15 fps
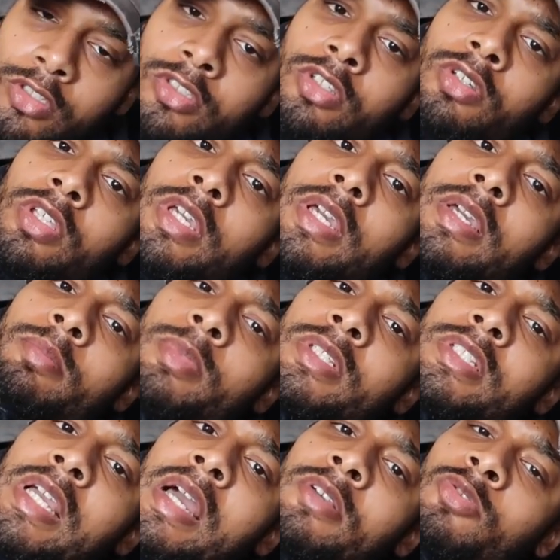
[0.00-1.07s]
So yeah, it'd be
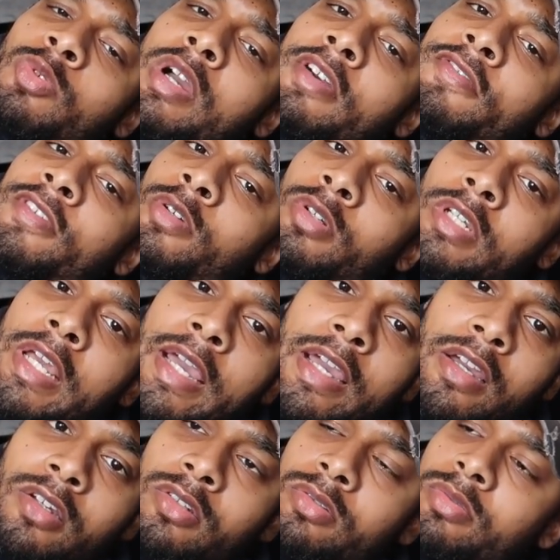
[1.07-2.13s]
times where I feel
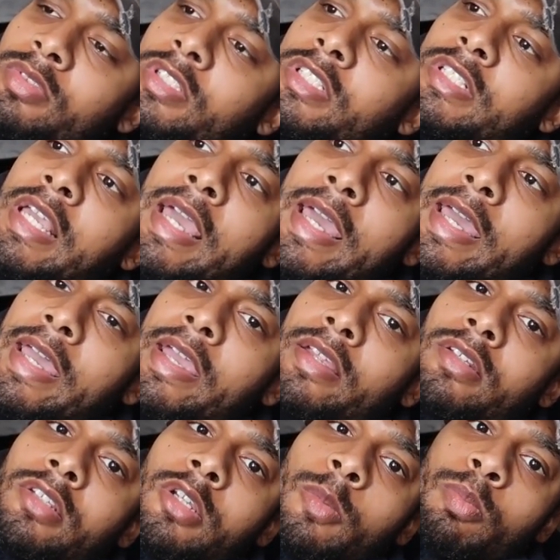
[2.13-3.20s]
down,
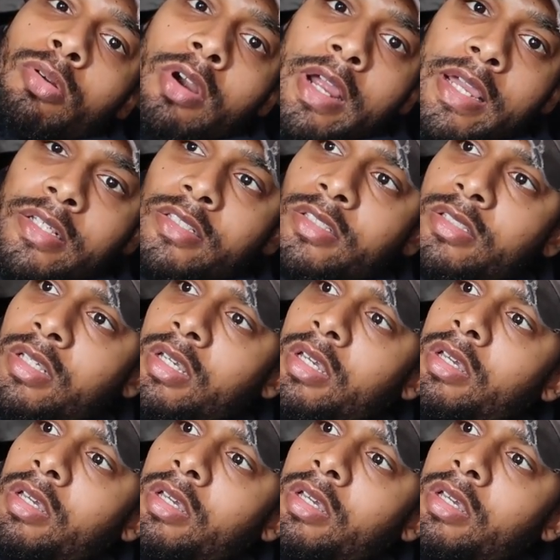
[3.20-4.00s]
sad, depressed,